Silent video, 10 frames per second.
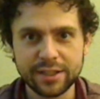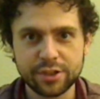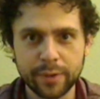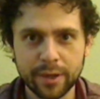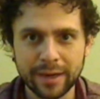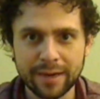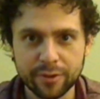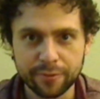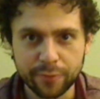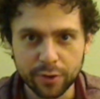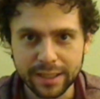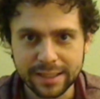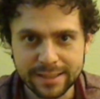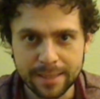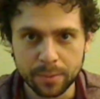so here we have the fully
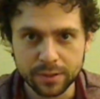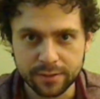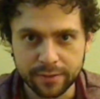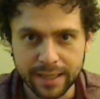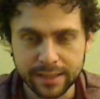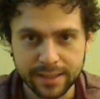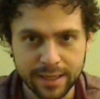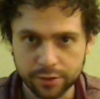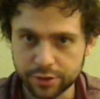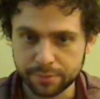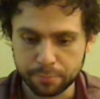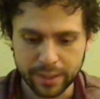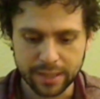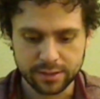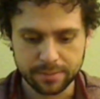assembled device, and I'll just
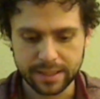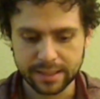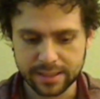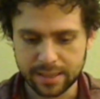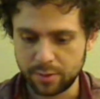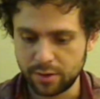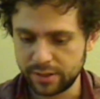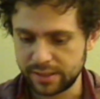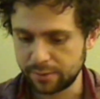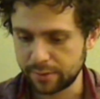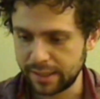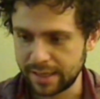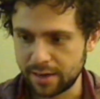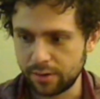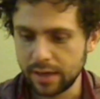point out some things that I'm noticing right
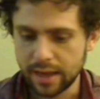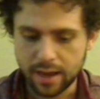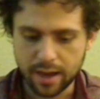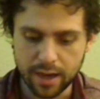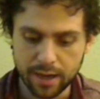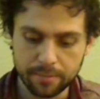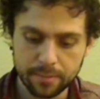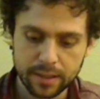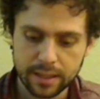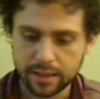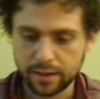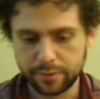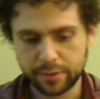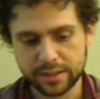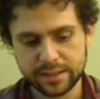now.
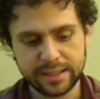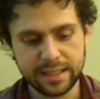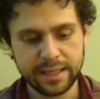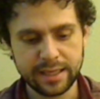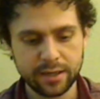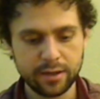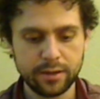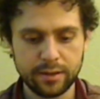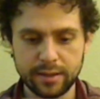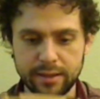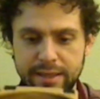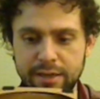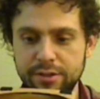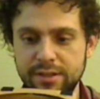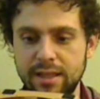You can see here,
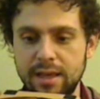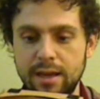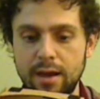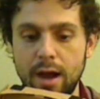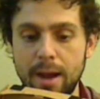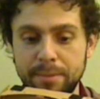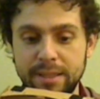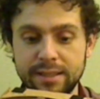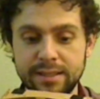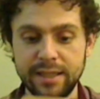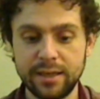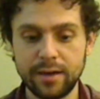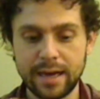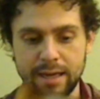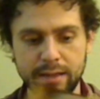here's the optics
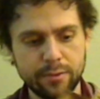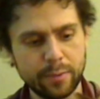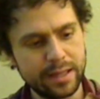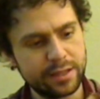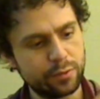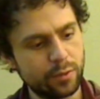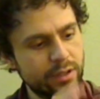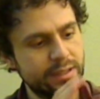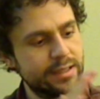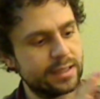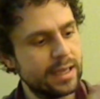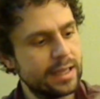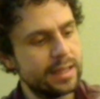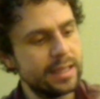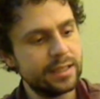here, and the way this works is
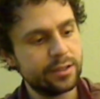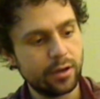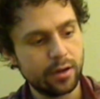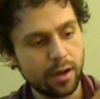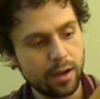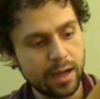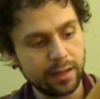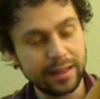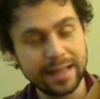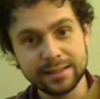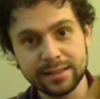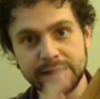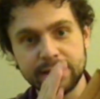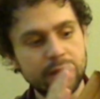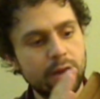these
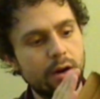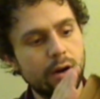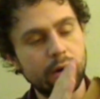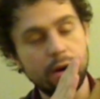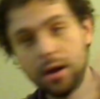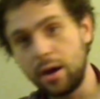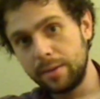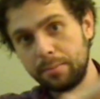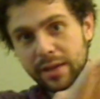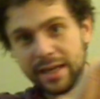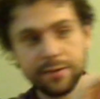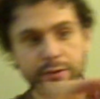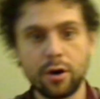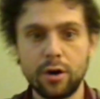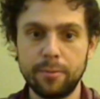lenses are on a plane
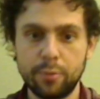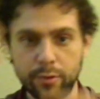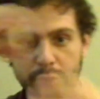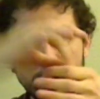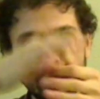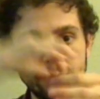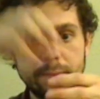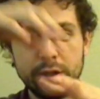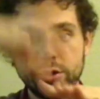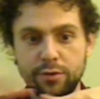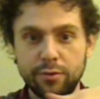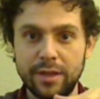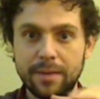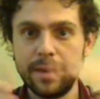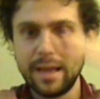of cardboard with holes punched through
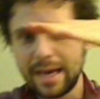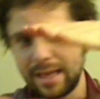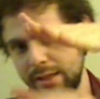them, and then